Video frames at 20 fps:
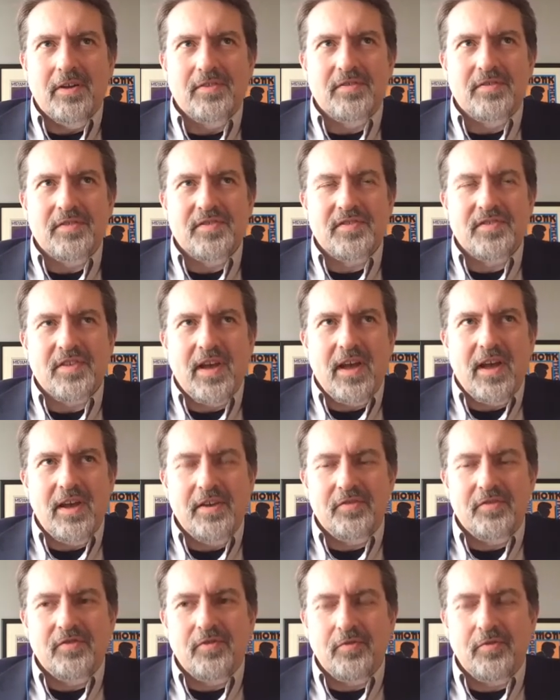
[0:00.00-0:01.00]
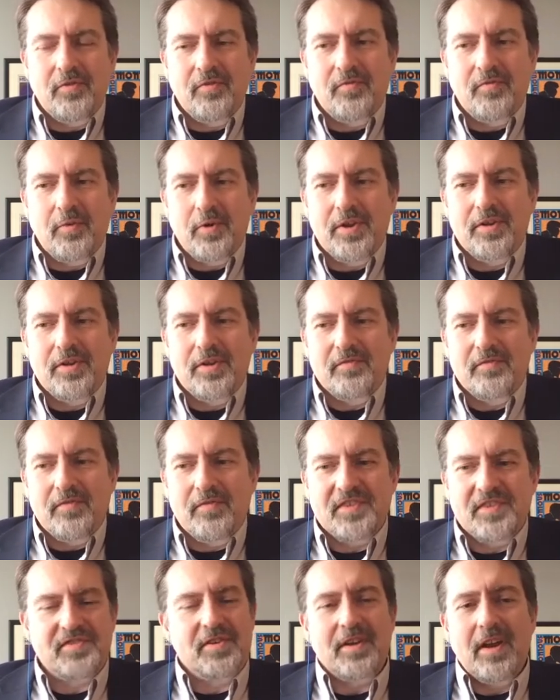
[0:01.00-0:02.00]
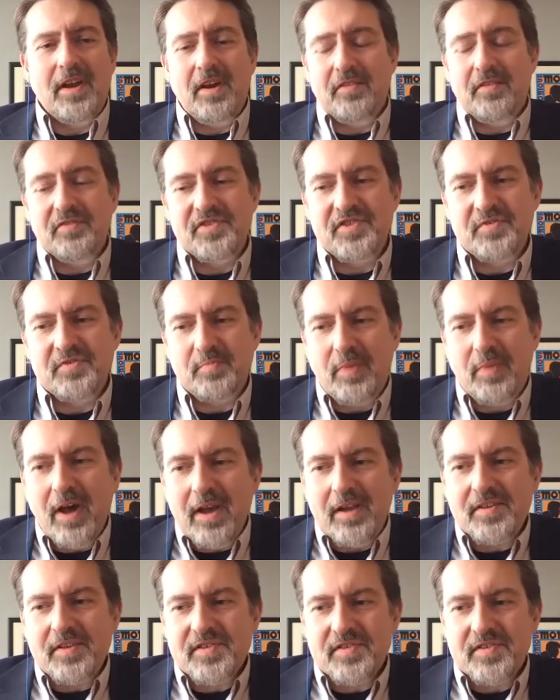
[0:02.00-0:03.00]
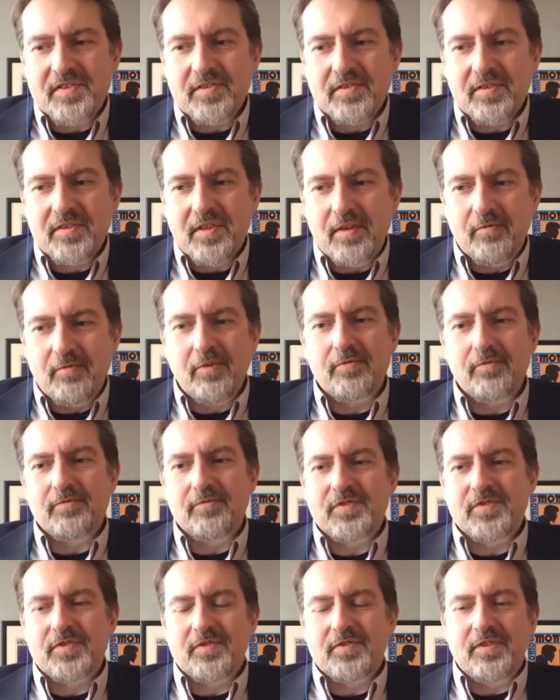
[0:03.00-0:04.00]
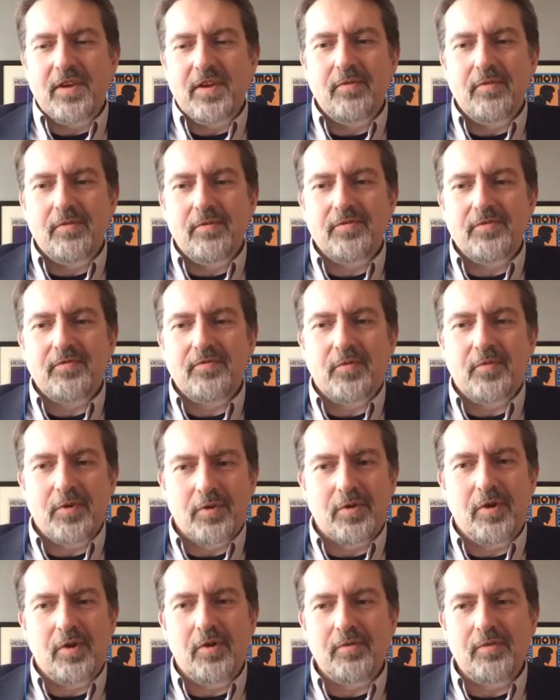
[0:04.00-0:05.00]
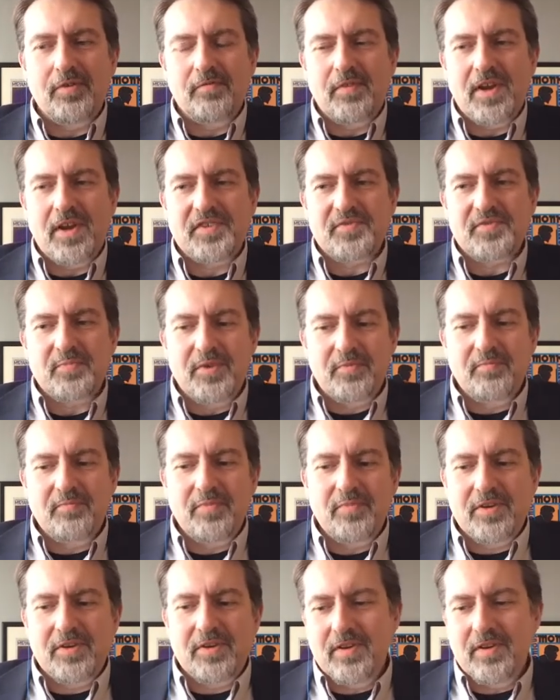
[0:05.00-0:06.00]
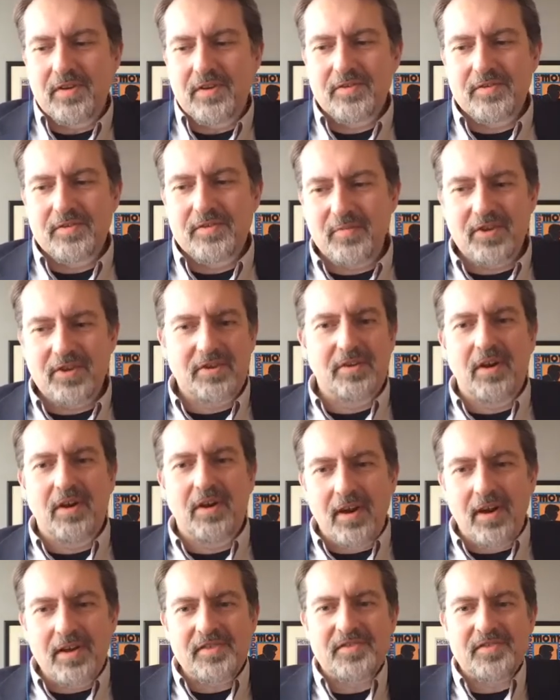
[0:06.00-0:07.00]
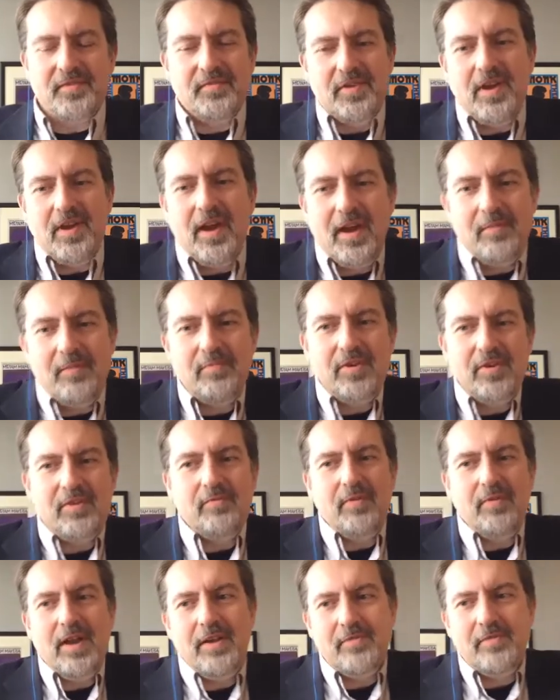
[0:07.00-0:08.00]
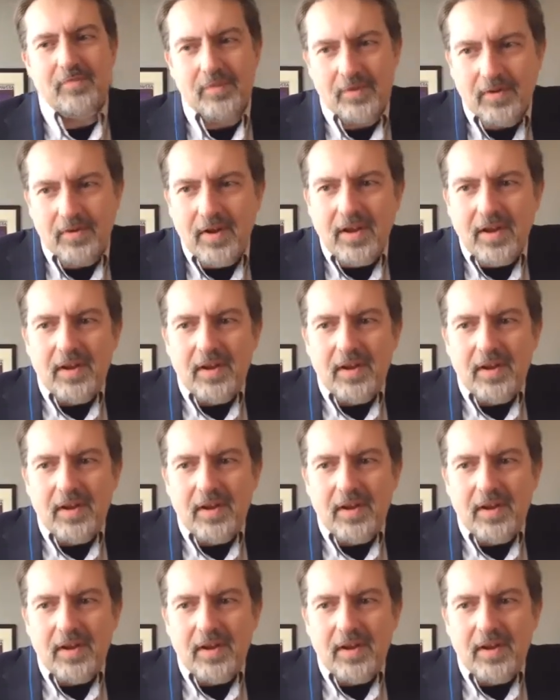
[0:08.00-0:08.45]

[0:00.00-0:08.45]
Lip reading: decide to avoid investing out of spite. They won't forego investment because of the IP waiver.